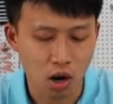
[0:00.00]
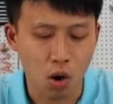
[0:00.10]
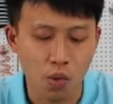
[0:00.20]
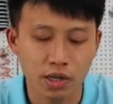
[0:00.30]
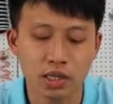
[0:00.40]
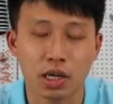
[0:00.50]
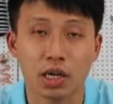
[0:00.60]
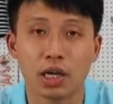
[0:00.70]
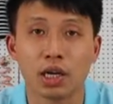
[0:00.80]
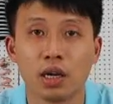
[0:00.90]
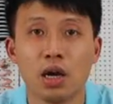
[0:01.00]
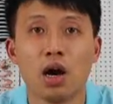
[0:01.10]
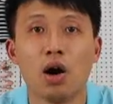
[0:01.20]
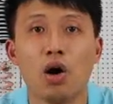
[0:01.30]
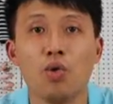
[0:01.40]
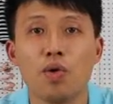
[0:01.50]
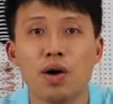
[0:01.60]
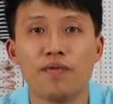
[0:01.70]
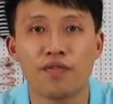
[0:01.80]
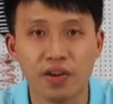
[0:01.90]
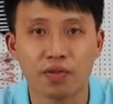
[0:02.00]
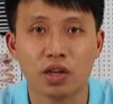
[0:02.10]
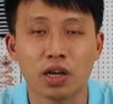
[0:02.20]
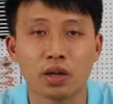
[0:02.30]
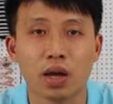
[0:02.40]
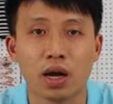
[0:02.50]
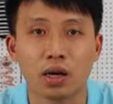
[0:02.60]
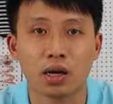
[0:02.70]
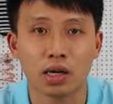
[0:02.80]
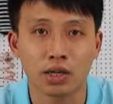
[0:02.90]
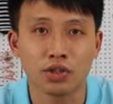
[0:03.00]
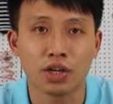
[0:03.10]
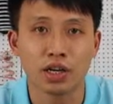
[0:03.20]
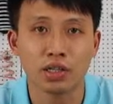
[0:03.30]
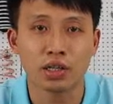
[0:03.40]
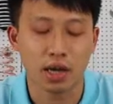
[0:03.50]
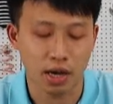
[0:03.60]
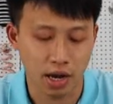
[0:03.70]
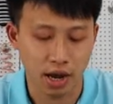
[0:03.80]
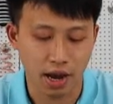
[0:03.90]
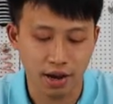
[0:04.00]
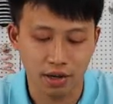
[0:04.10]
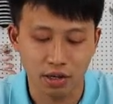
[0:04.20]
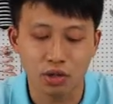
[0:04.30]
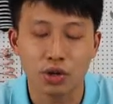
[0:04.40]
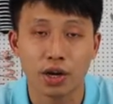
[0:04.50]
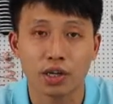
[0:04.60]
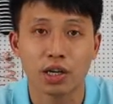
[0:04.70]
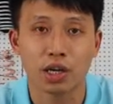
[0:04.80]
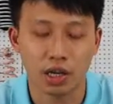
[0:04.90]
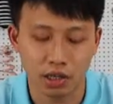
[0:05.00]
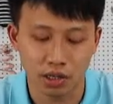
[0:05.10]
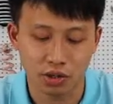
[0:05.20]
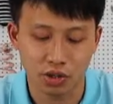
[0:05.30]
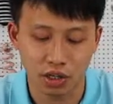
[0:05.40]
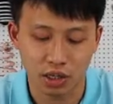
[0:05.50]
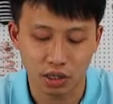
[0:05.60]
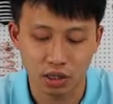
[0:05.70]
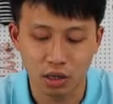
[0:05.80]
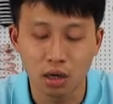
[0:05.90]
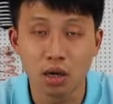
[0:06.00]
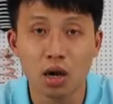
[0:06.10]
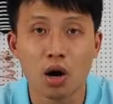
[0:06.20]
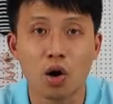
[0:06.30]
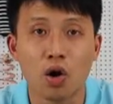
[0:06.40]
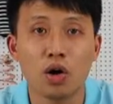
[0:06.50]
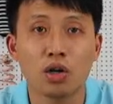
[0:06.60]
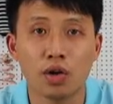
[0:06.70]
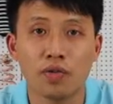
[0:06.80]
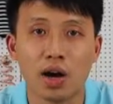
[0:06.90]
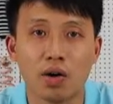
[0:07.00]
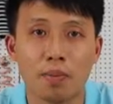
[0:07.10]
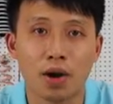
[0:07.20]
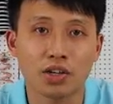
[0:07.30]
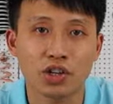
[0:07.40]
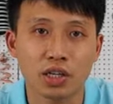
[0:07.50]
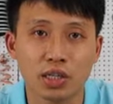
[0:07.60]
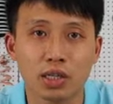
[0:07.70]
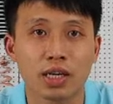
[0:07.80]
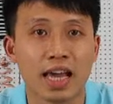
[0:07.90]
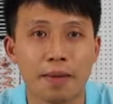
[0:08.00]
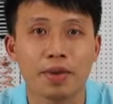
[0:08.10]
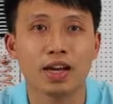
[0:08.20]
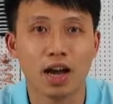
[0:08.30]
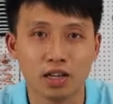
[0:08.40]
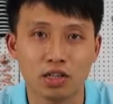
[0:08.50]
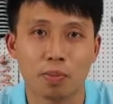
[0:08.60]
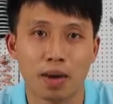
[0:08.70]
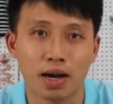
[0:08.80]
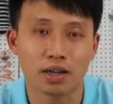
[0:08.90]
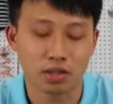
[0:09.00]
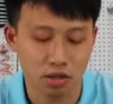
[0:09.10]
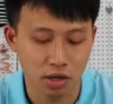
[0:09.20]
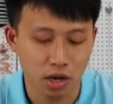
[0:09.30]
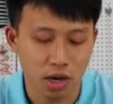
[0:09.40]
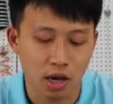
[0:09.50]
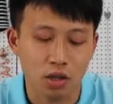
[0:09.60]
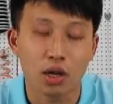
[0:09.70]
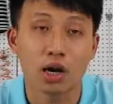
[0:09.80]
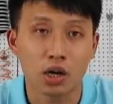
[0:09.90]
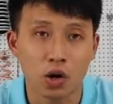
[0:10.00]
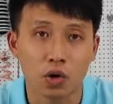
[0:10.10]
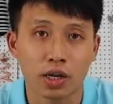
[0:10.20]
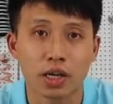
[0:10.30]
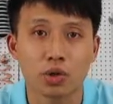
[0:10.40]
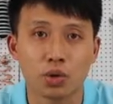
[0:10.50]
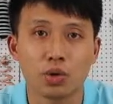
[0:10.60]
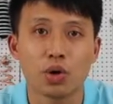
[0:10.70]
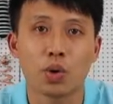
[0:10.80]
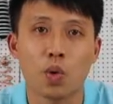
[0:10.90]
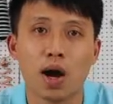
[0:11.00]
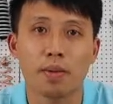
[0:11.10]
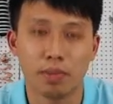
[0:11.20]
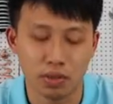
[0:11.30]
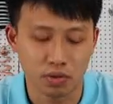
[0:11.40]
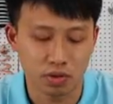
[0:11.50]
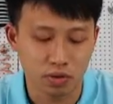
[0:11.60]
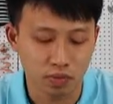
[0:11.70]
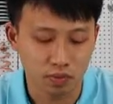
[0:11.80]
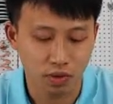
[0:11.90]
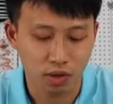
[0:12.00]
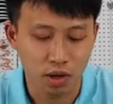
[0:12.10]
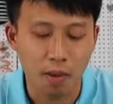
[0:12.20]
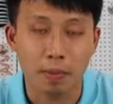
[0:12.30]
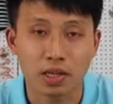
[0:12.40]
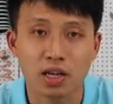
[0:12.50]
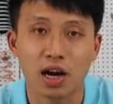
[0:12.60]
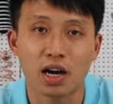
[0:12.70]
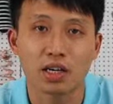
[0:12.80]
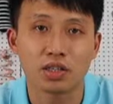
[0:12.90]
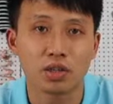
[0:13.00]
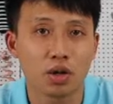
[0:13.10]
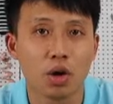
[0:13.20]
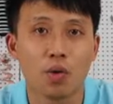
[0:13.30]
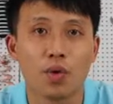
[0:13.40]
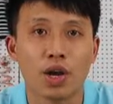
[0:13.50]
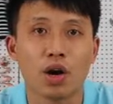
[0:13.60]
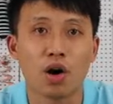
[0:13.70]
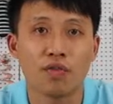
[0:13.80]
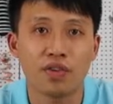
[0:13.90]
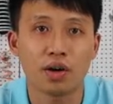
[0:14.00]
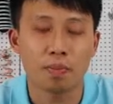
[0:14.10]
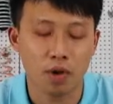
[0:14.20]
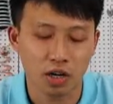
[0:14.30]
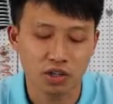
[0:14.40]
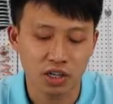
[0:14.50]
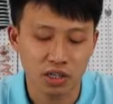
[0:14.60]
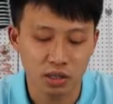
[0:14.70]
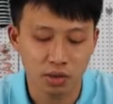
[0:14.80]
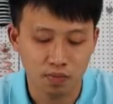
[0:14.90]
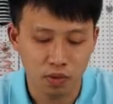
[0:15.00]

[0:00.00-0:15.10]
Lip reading: overseas, over 50 countries and 20 industries. All of our brushes can be customized according to your requirements. Besides, we offer brushes